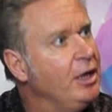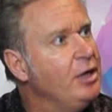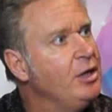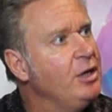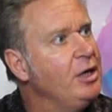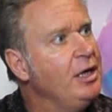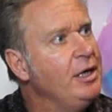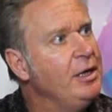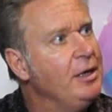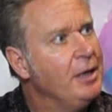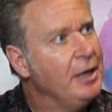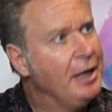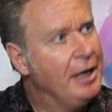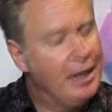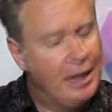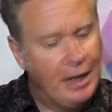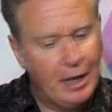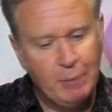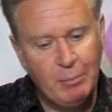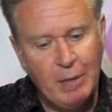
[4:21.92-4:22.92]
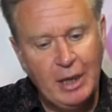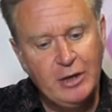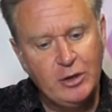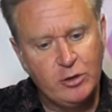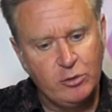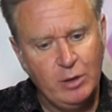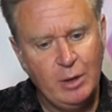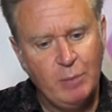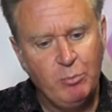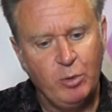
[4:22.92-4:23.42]
In the
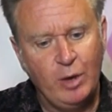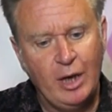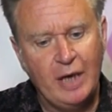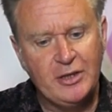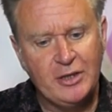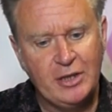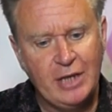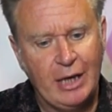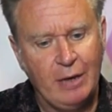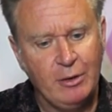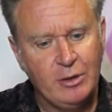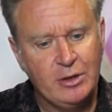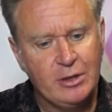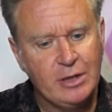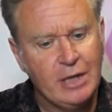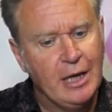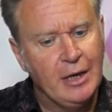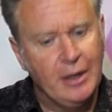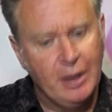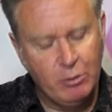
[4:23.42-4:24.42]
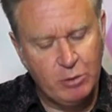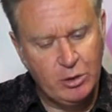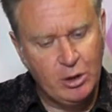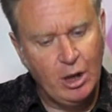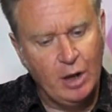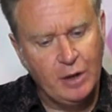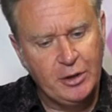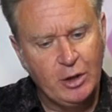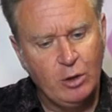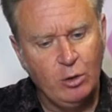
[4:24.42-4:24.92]
mainstream press now. There was an
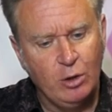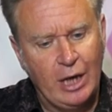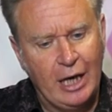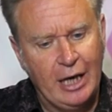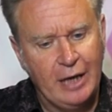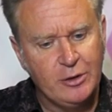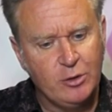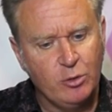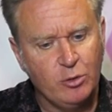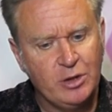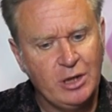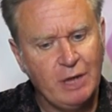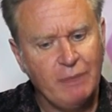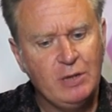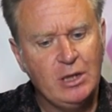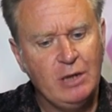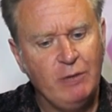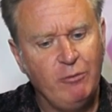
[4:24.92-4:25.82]
article that I saw, 75%.